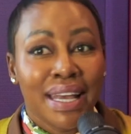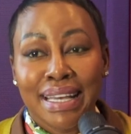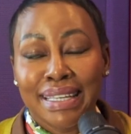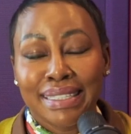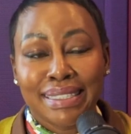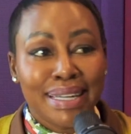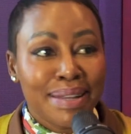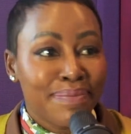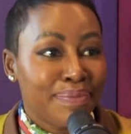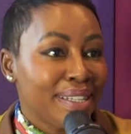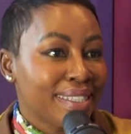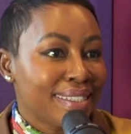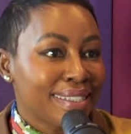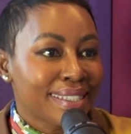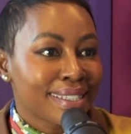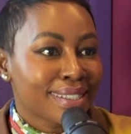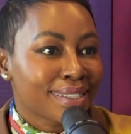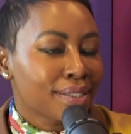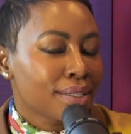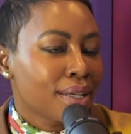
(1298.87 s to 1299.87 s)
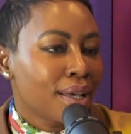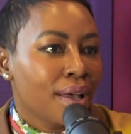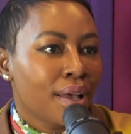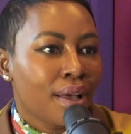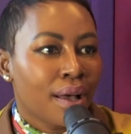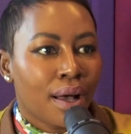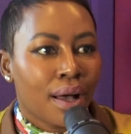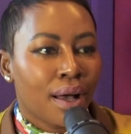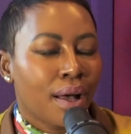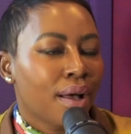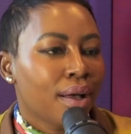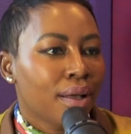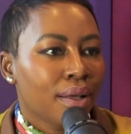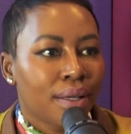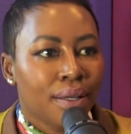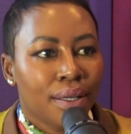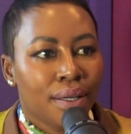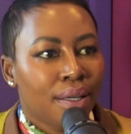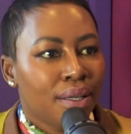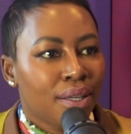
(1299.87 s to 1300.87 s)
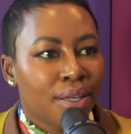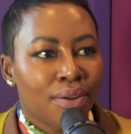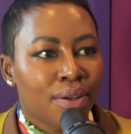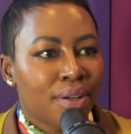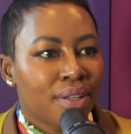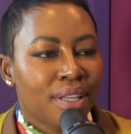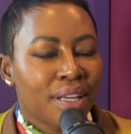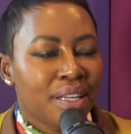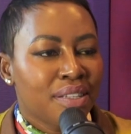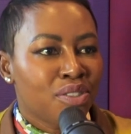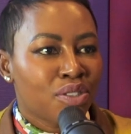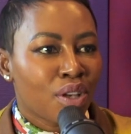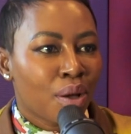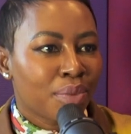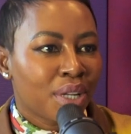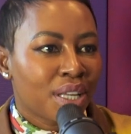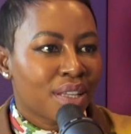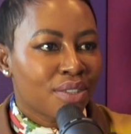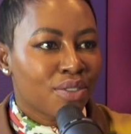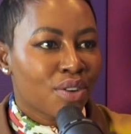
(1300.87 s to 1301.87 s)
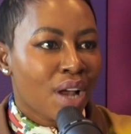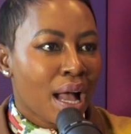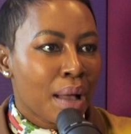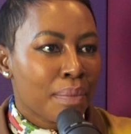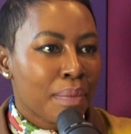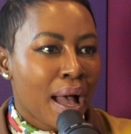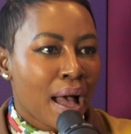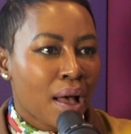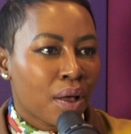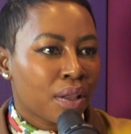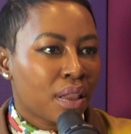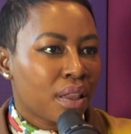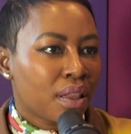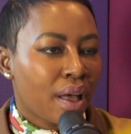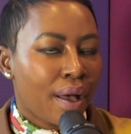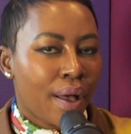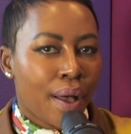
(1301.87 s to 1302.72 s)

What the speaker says: sleeplessness, the insomnia, the dry mouth,